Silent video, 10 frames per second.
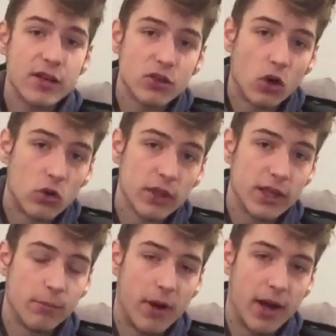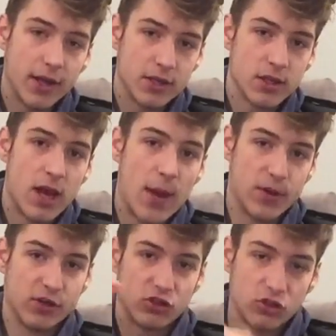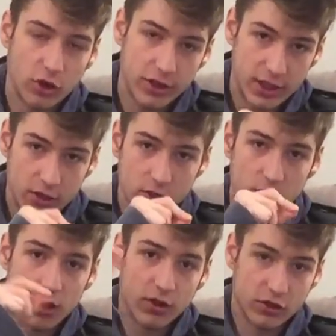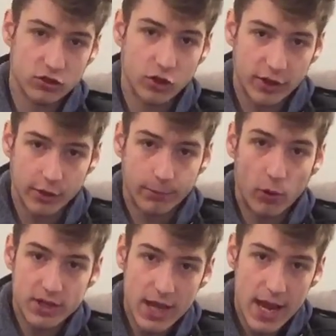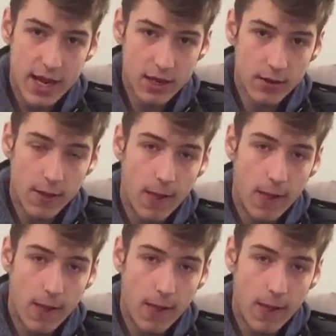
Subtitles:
end goal in mind. I'm going to start here. I'm going to start here, point A.